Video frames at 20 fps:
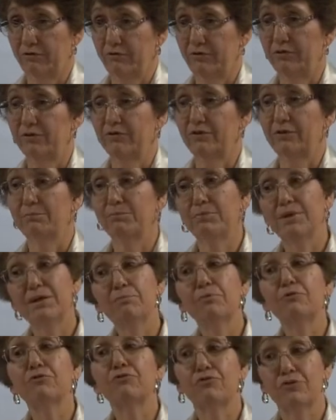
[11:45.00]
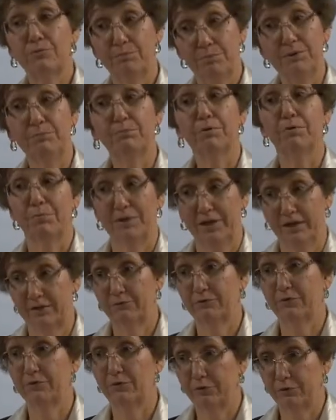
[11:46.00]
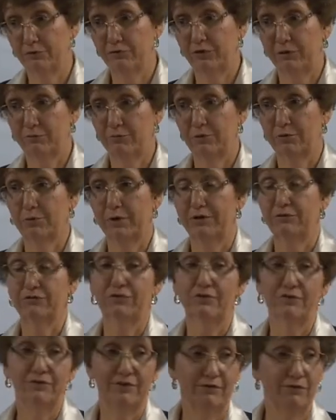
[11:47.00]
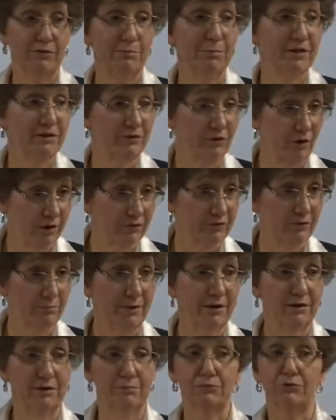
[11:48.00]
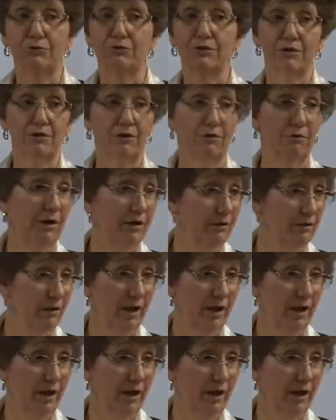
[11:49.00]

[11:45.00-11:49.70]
questions, and people should be prepared for those general questions. Everybody talks about them. You can go